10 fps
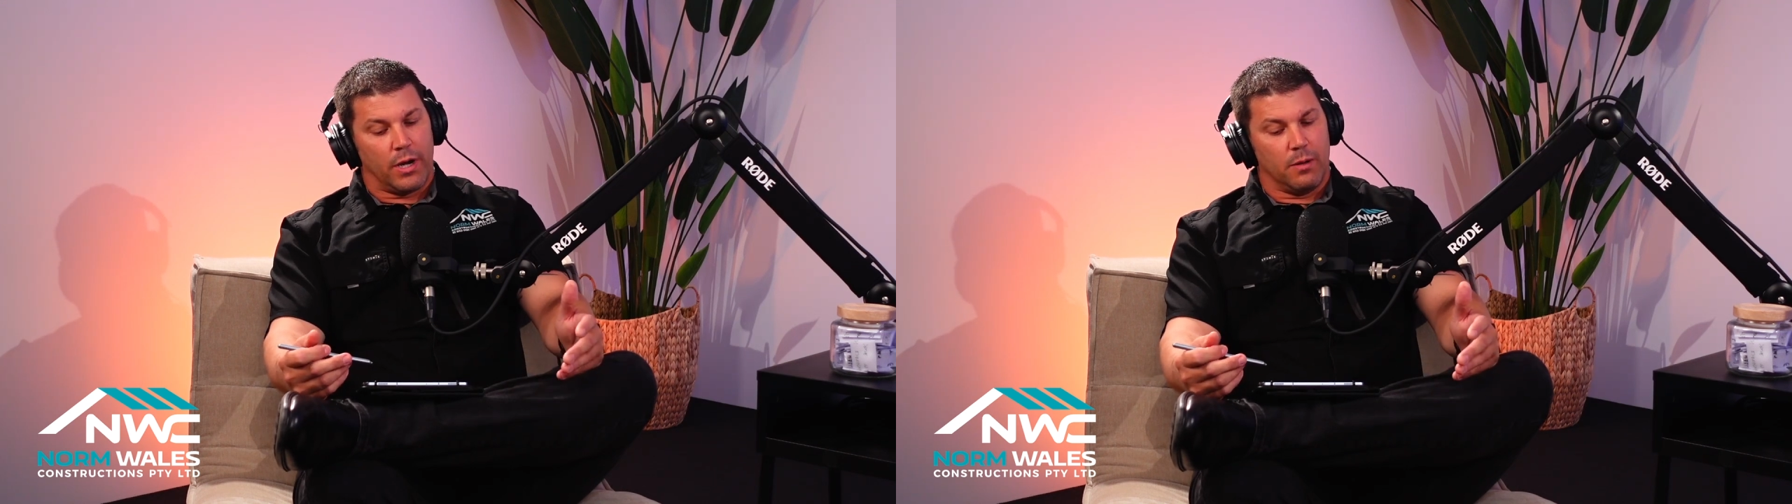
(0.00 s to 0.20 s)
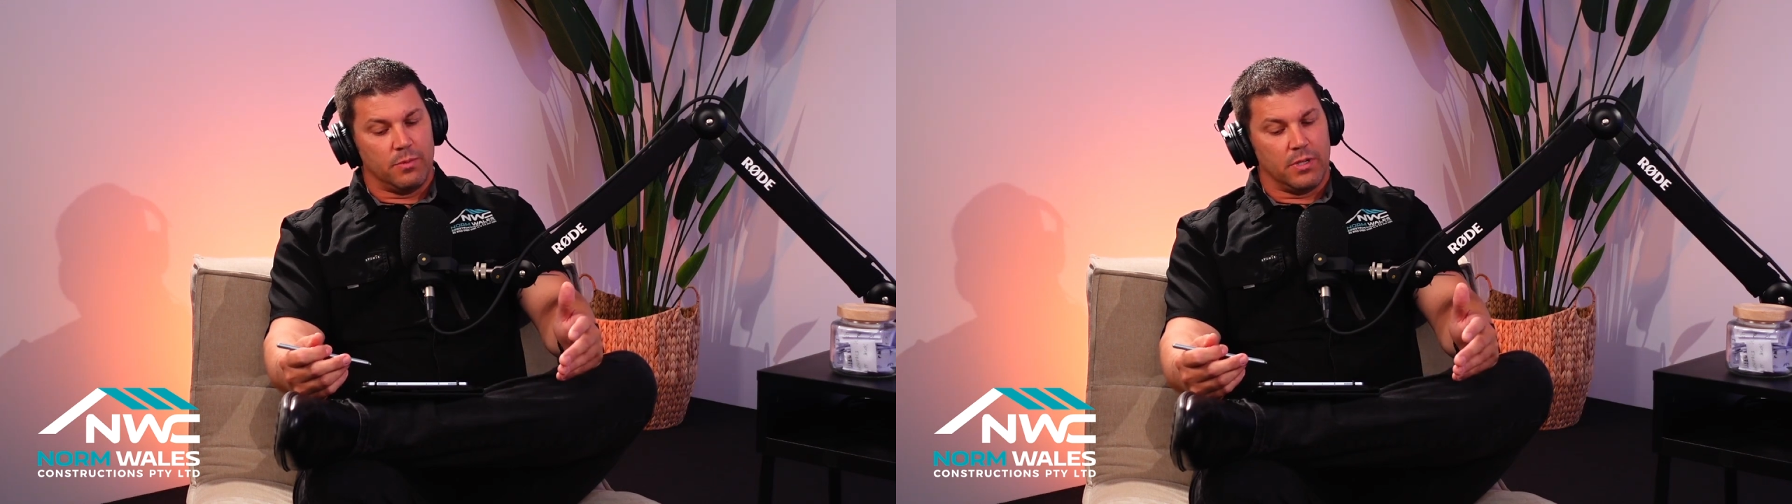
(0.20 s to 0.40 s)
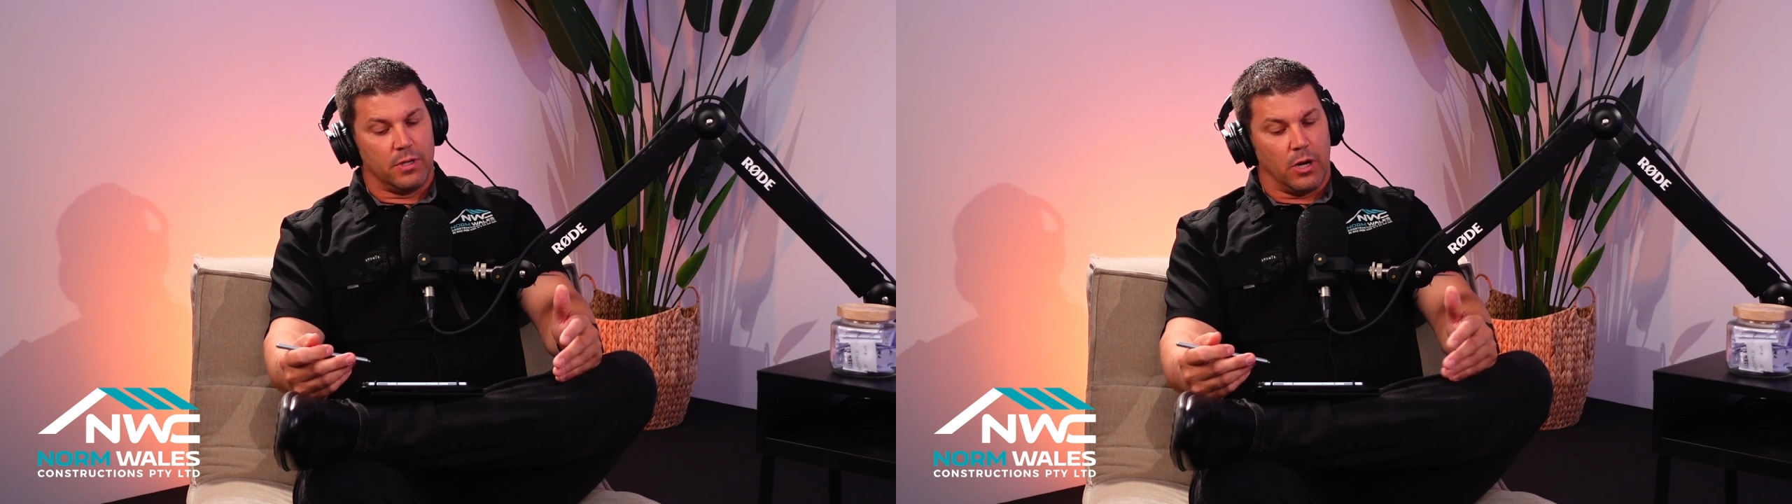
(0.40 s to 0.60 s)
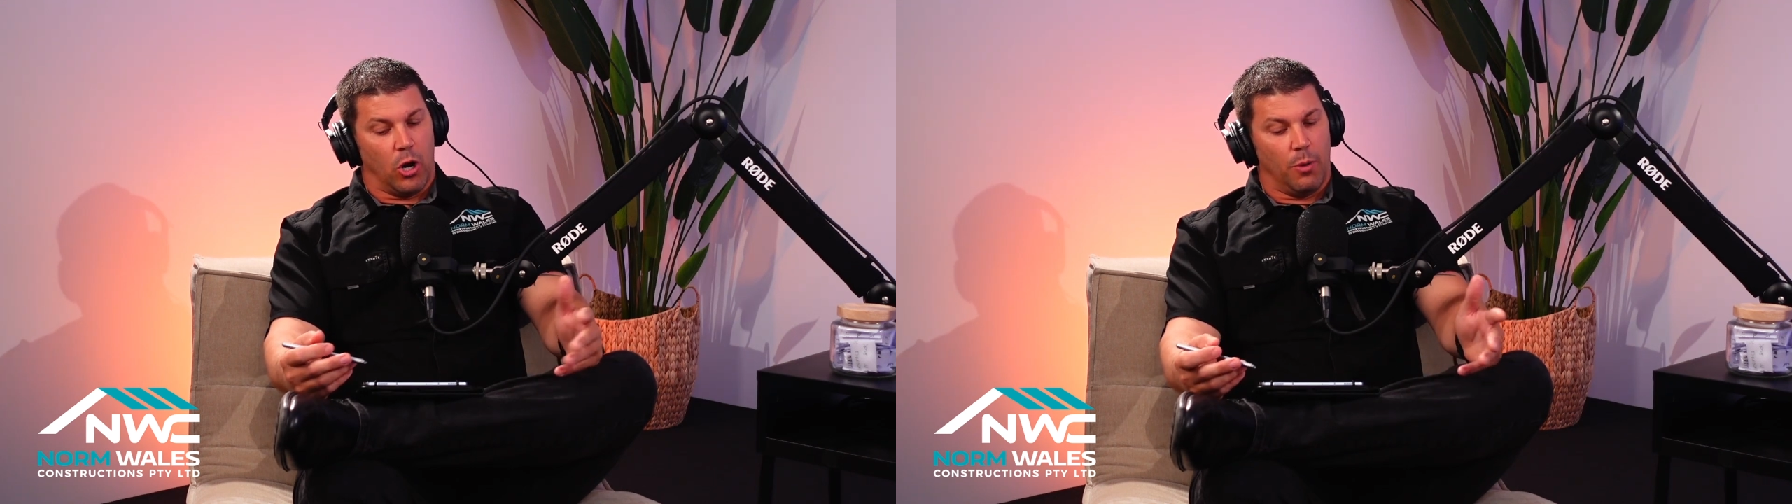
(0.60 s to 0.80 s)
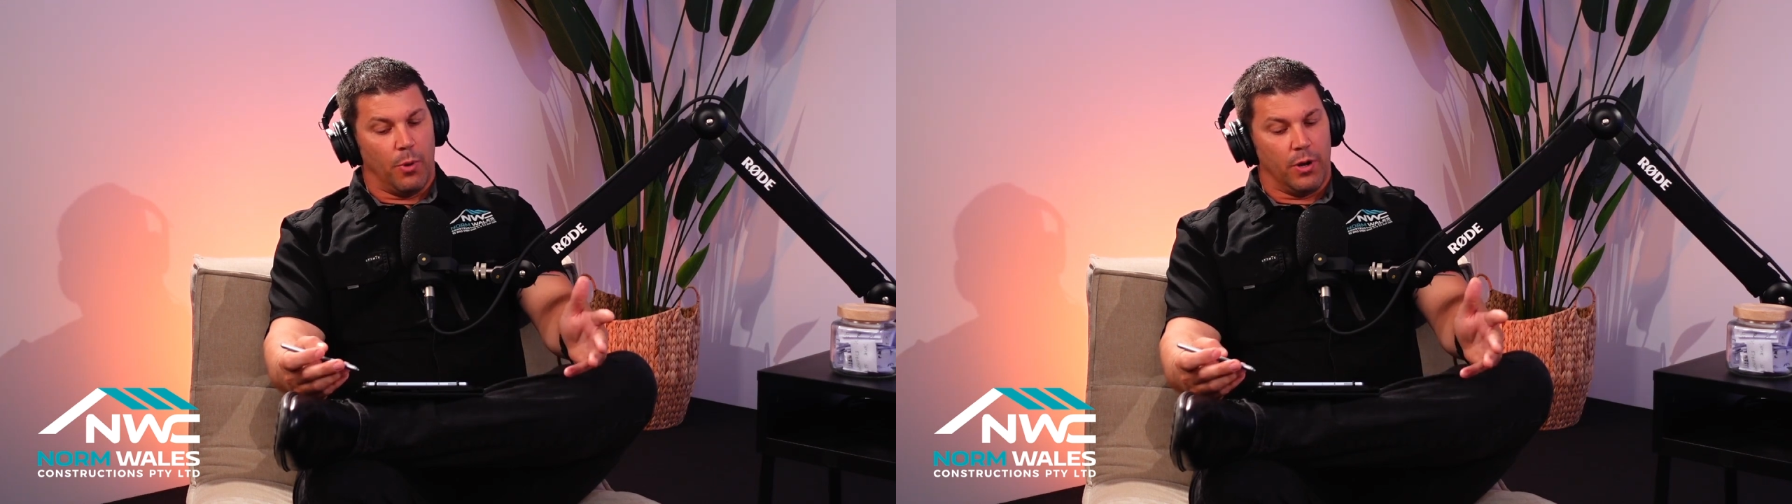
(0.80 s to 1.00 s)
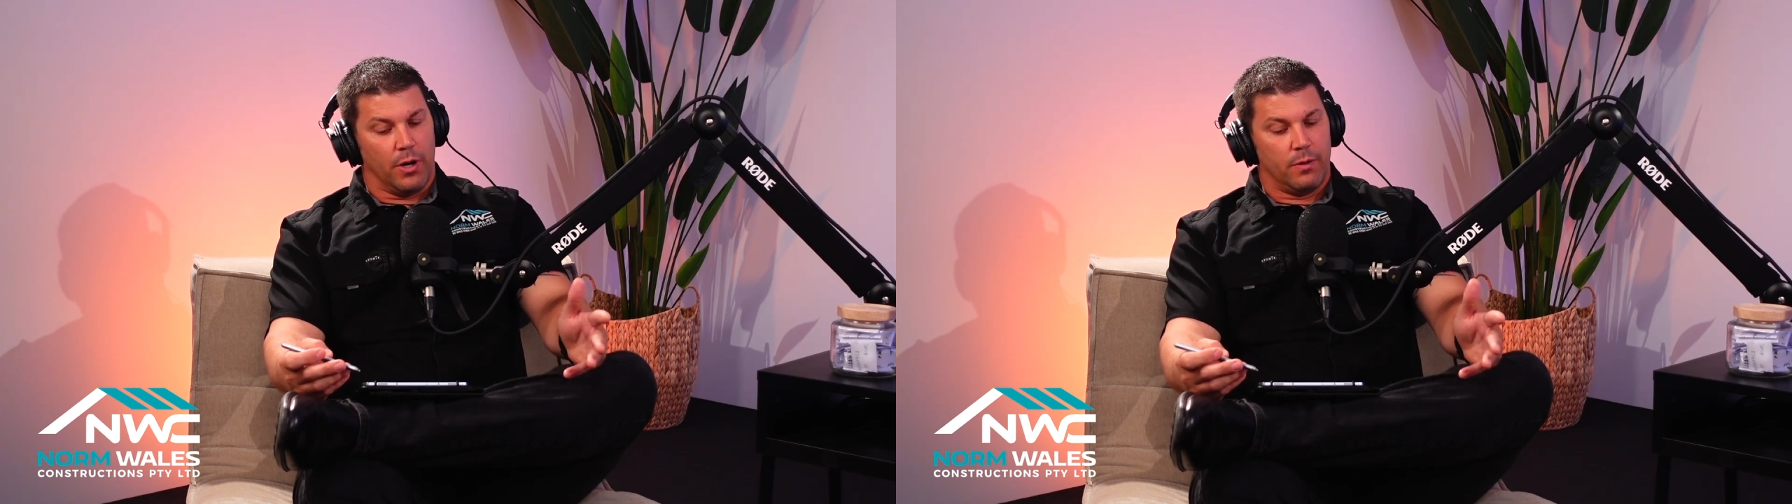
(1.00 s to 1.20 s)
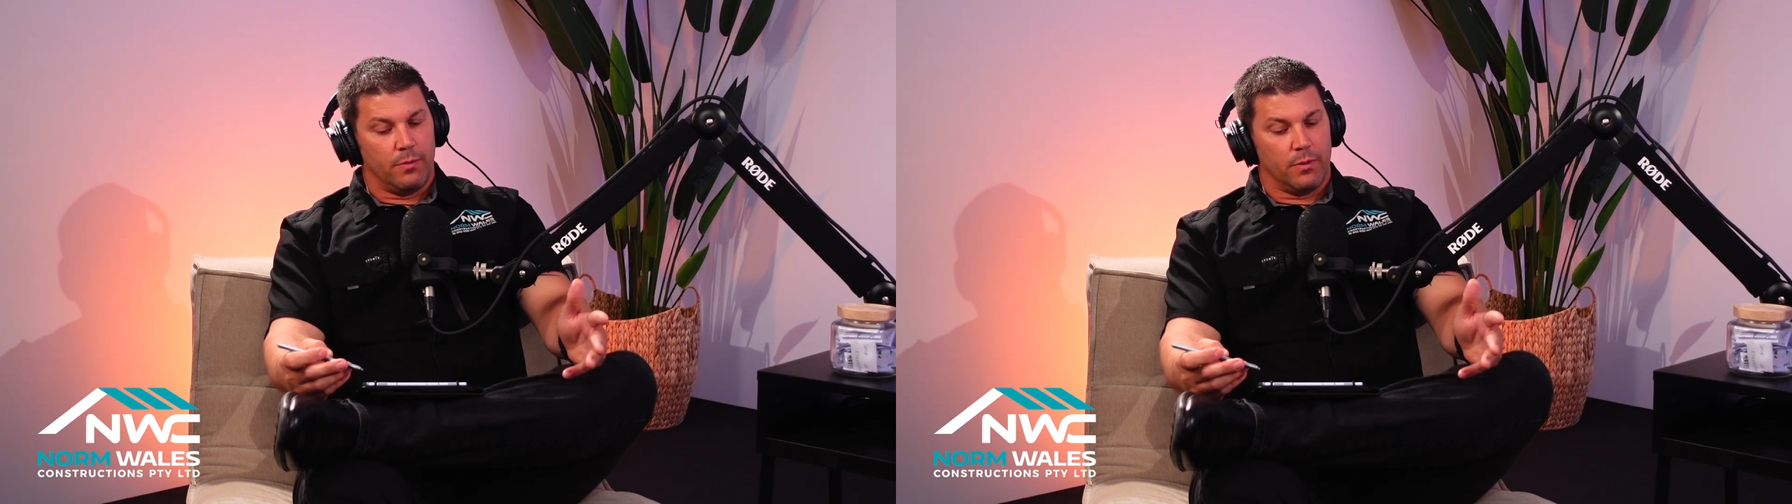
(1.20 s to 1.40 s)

comes down to a homeowner,